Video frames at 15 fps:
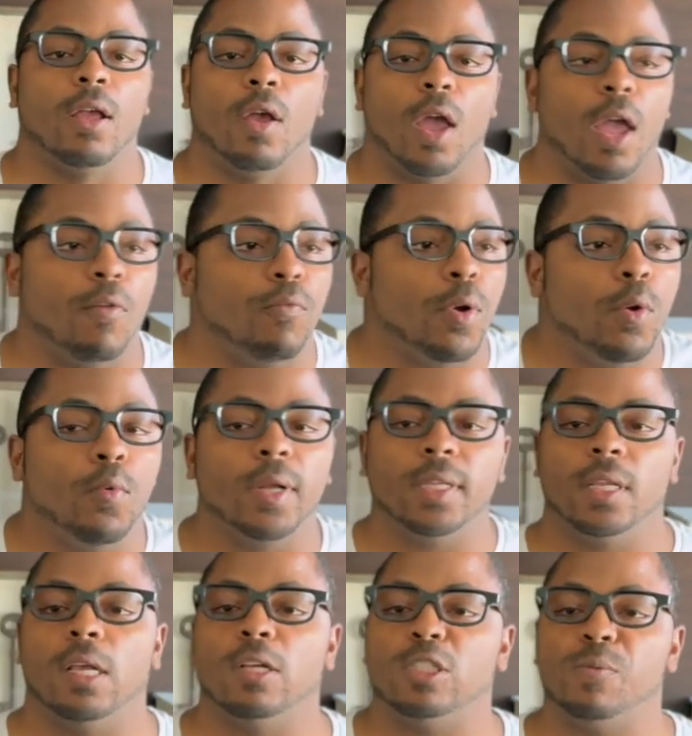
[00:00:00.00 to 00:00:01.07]
if we went to
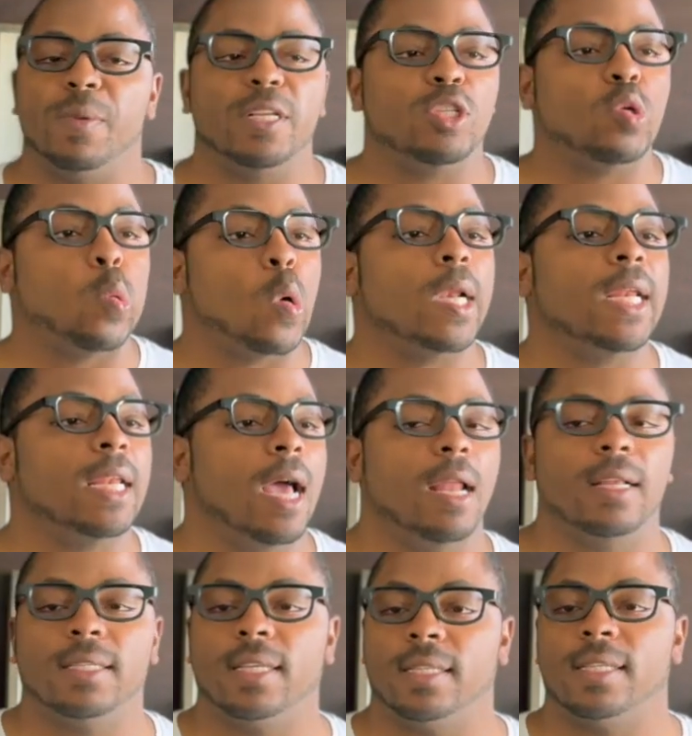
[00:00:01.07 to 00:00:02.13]
go spend
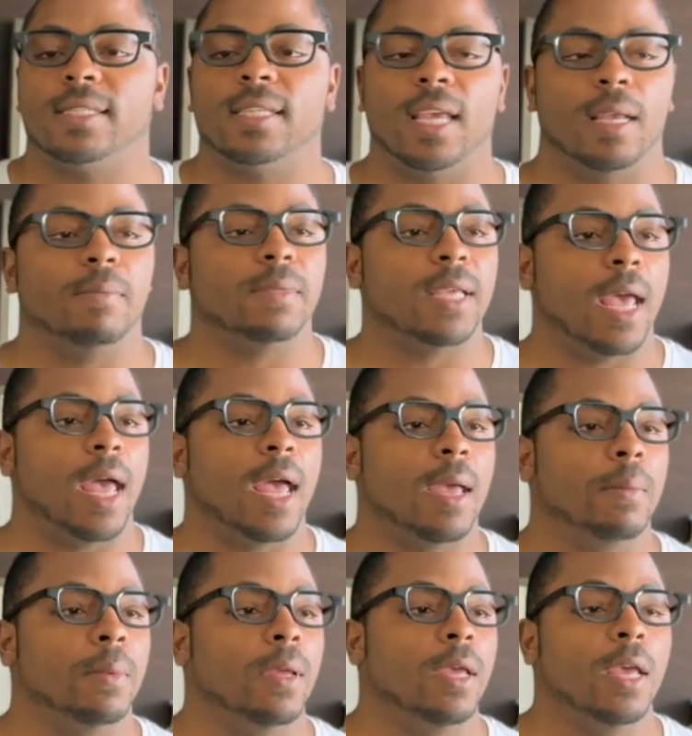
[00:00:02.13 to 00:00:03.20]
$20 at the same
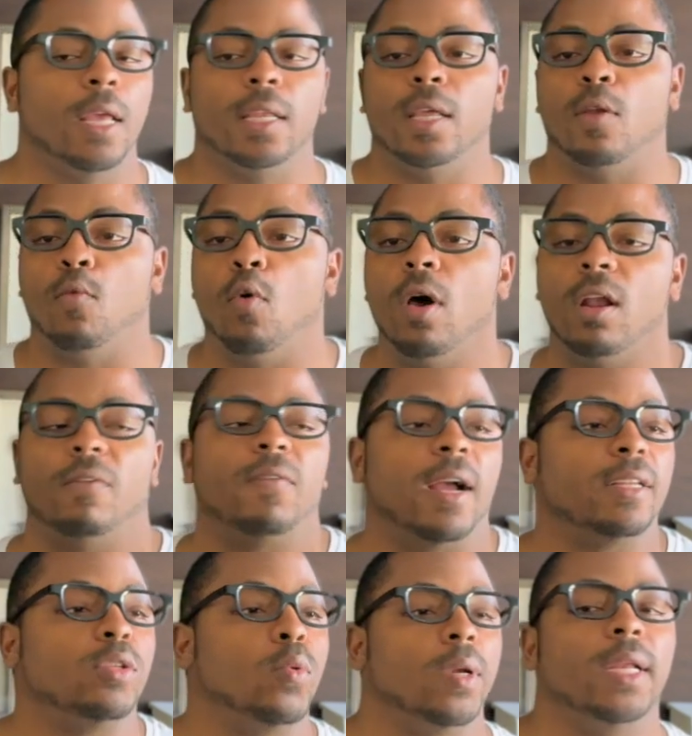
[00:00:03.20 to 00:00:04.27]
time, then one of our
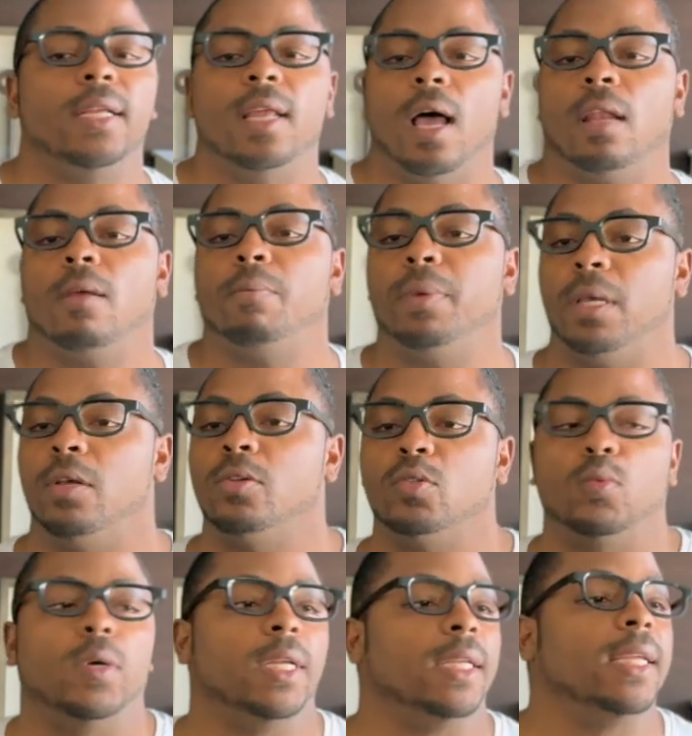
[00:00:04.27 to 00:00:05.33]
$20 bills
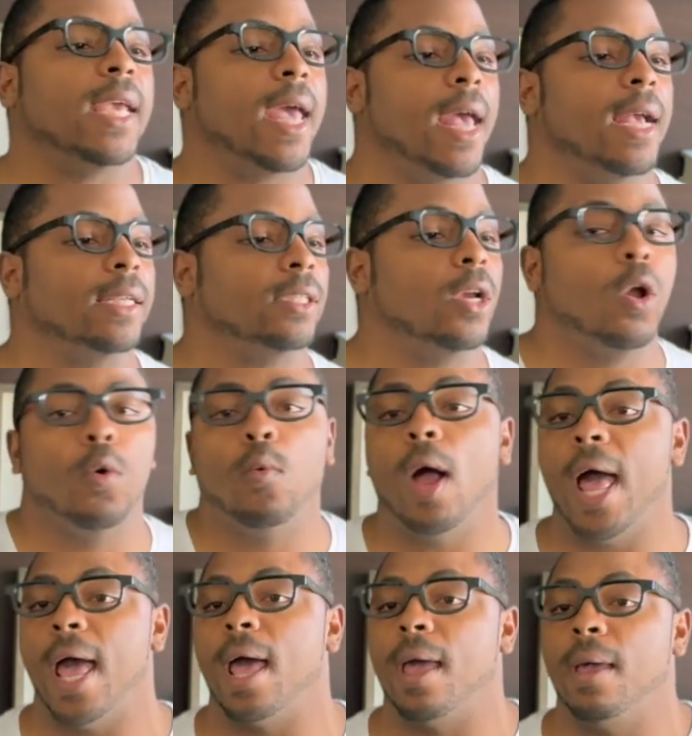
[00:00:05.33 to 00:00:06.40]
wouldn't cash.
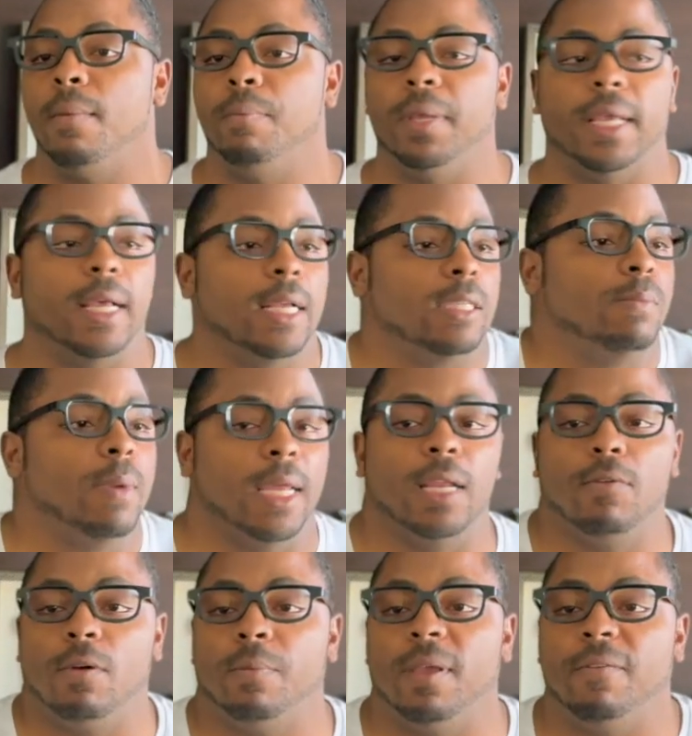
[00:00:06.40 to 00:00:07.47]
Why? Because money
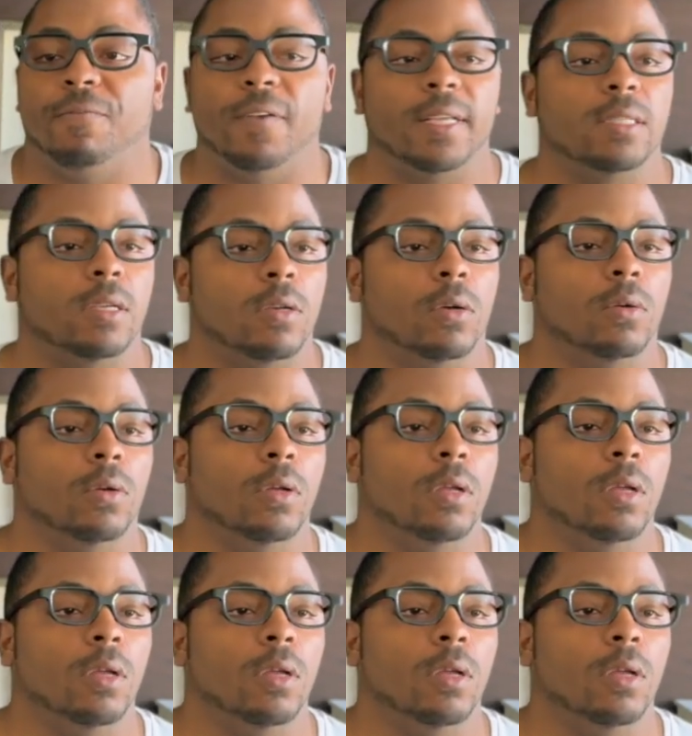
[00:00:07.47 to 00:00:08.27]
would be physical.